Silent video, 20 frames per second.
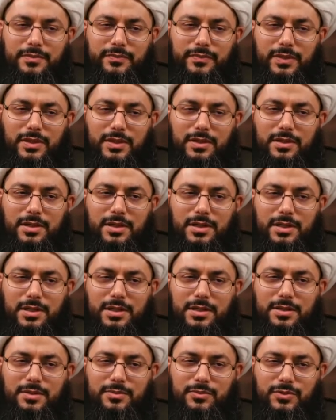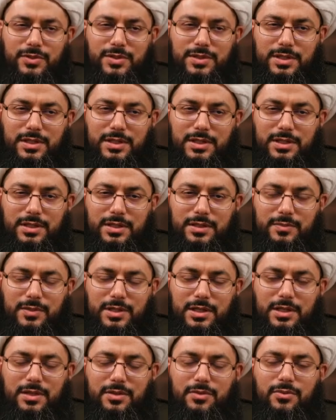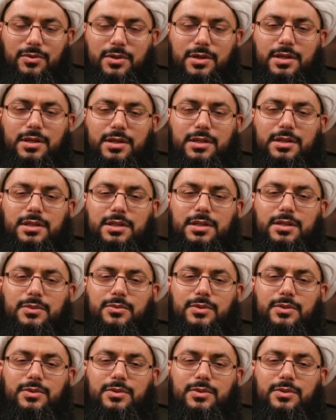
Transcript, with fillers: not right for us to